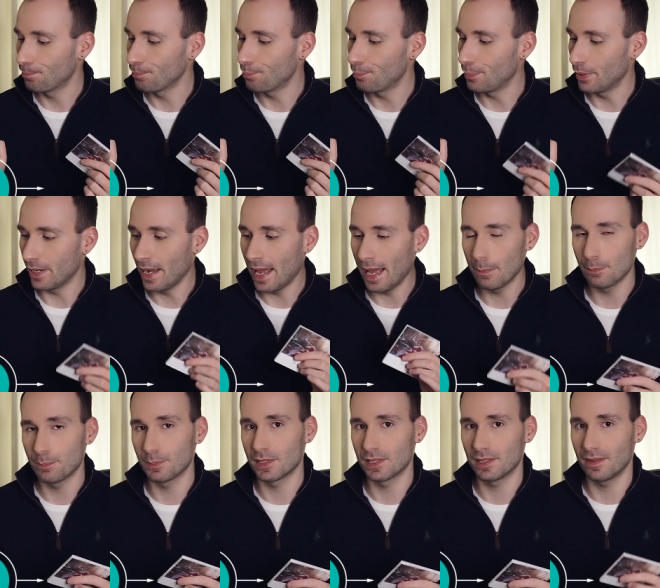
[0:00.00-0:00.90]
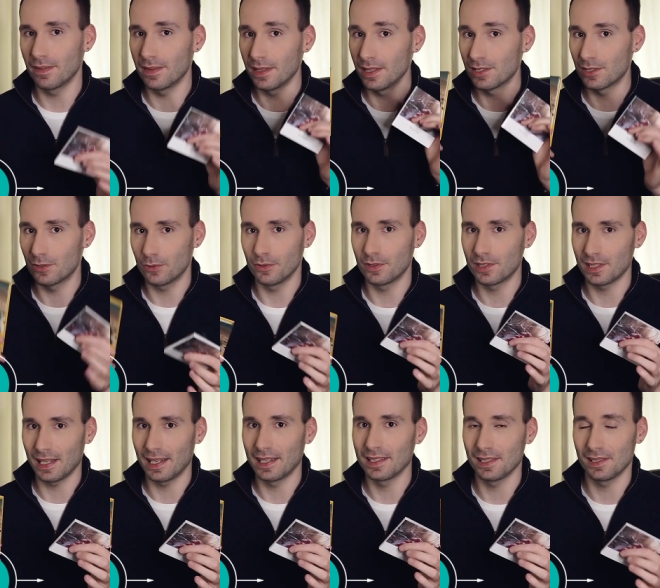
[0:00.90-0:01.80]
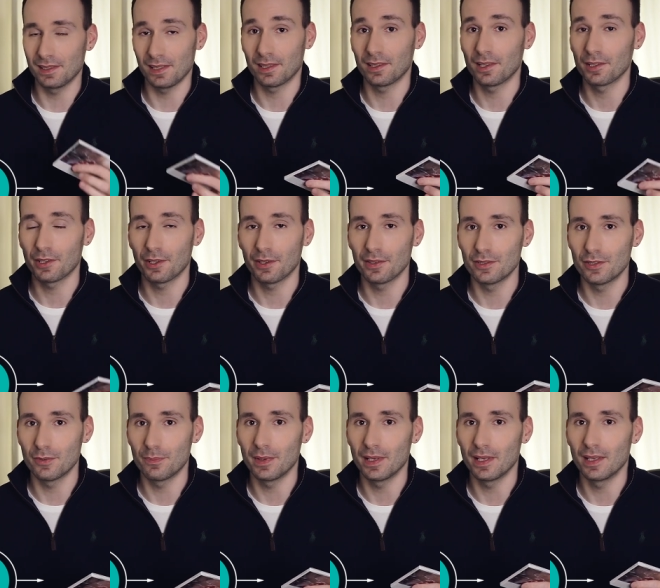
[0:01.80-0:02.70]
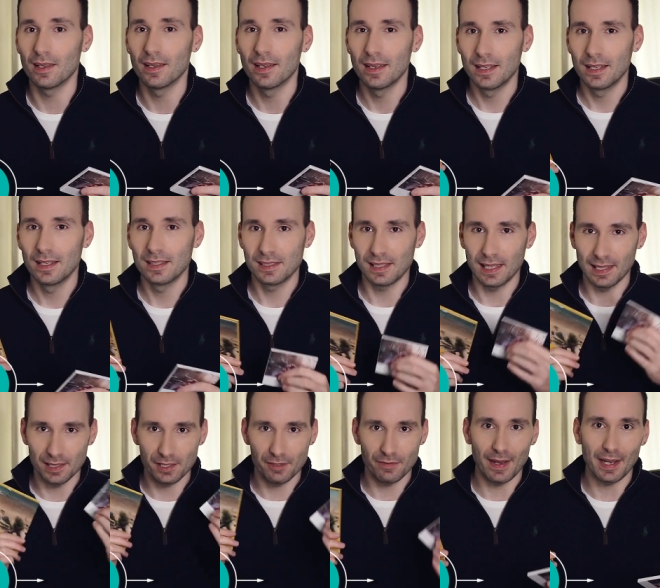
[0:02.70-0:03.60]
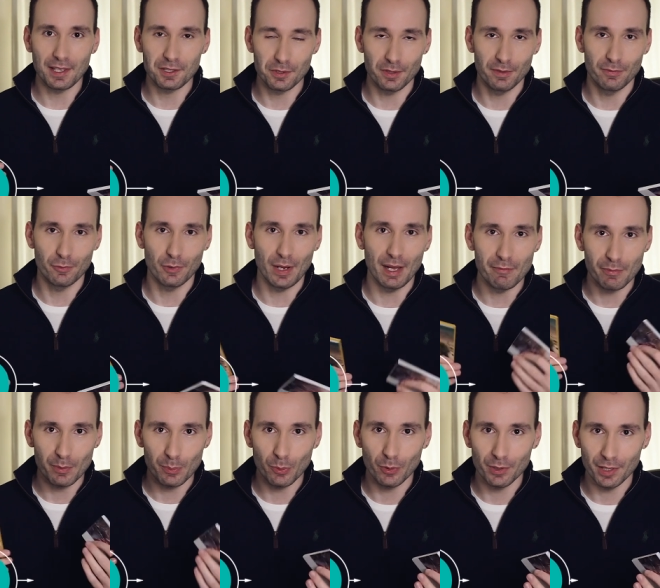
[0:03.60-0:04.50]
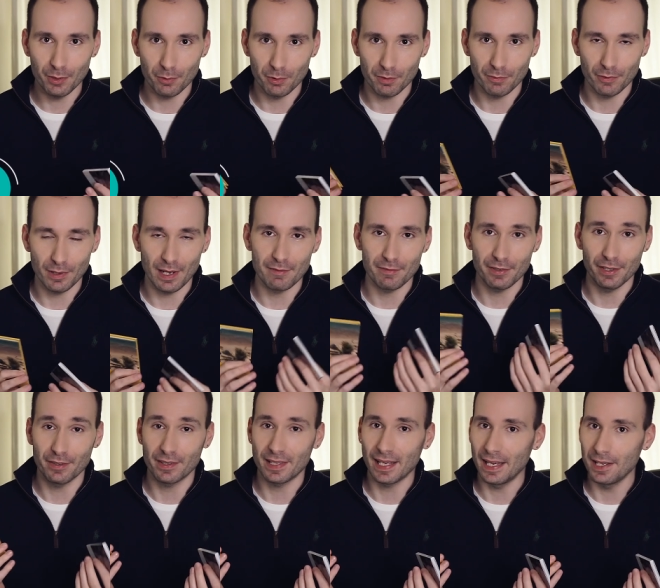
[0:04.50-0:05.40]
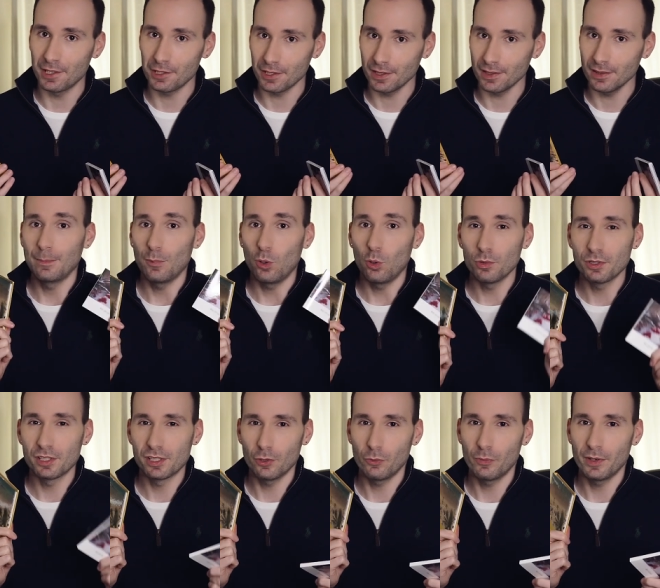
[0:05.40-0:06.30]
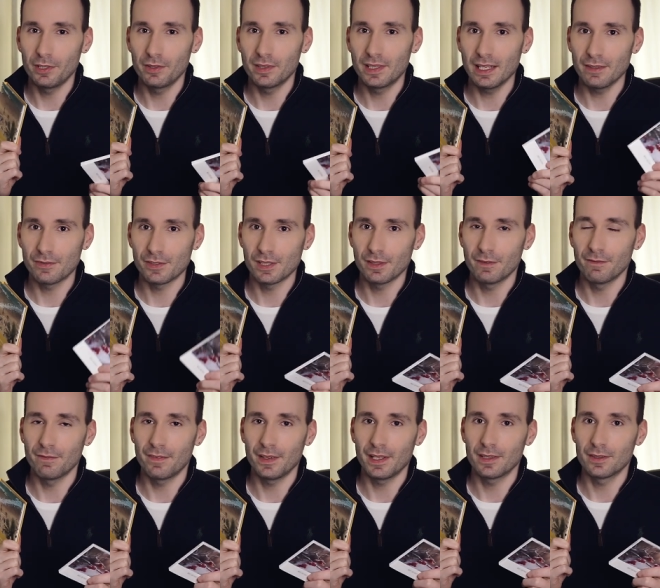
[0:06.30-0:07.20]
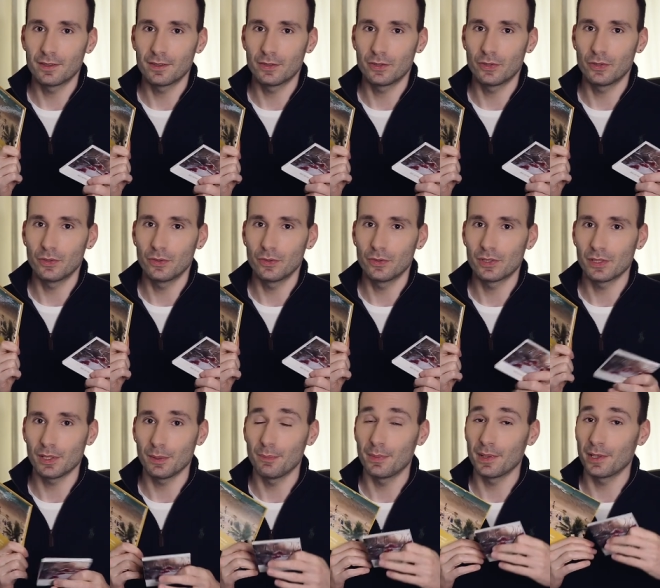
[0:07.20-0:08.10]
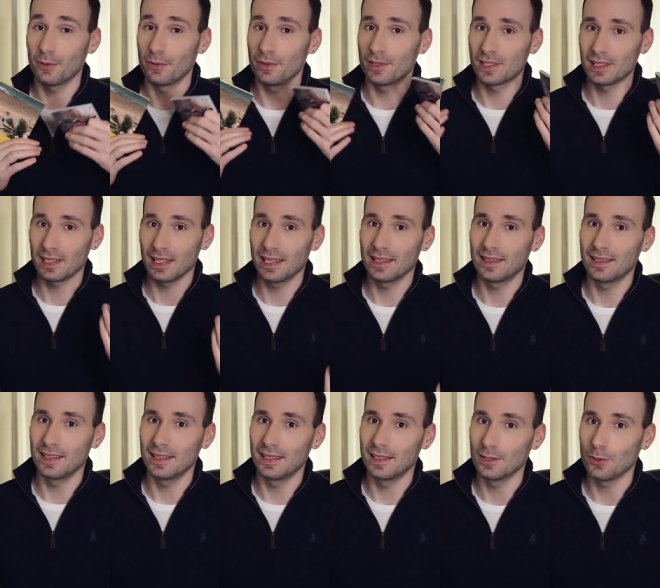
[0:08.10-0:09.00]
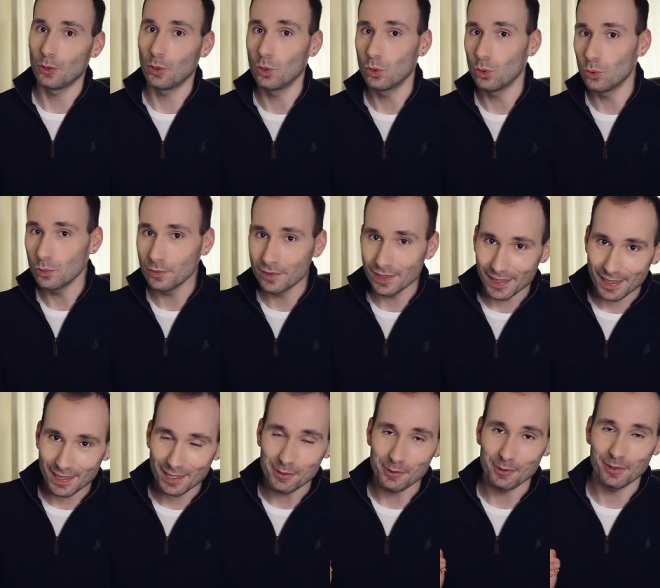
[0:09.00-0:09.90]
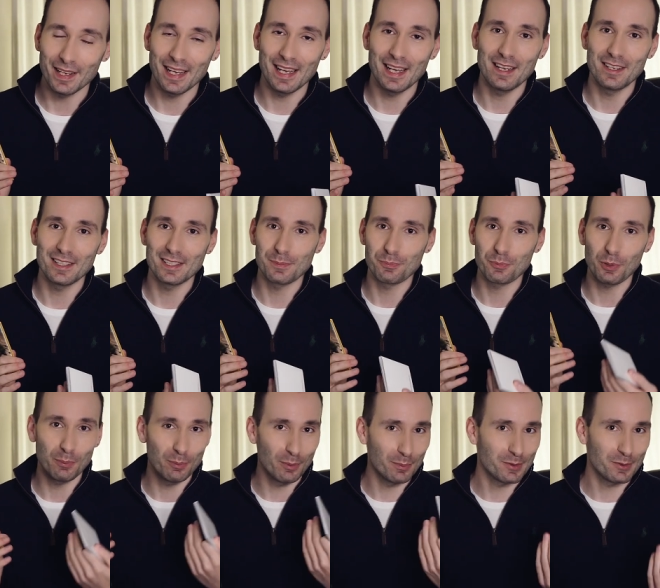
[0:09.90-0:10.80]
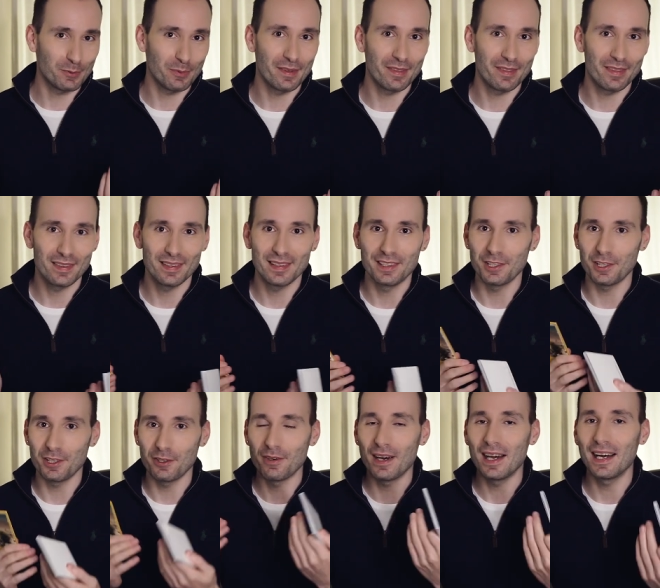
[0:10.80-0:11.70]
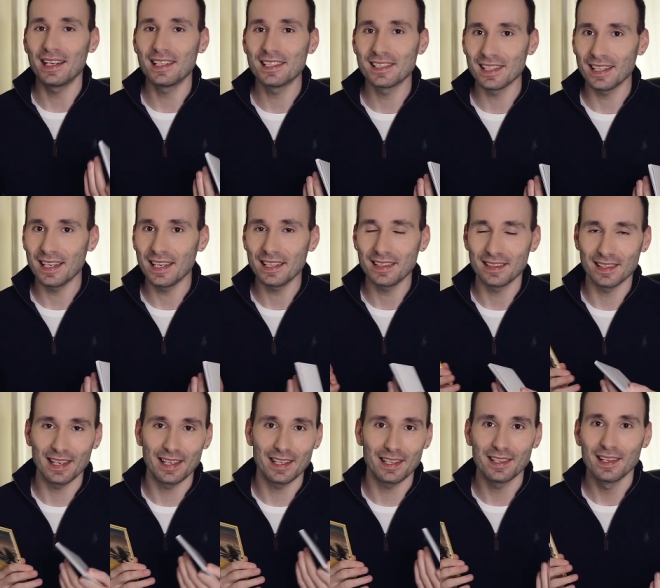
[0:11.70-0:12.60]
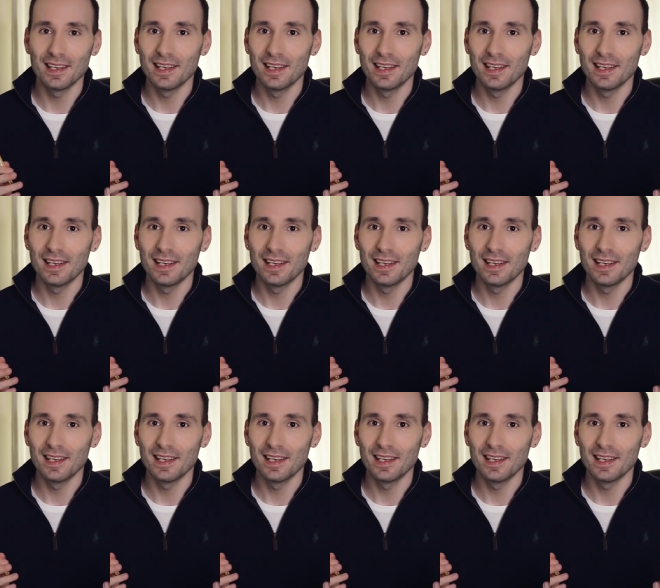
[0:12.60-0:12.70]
perhaps these 2 sizes are not going to be satisfactory for everybody or for every occasion. Also, when you give something to somebody who is slightly older or has problems with, you know, eyesight, like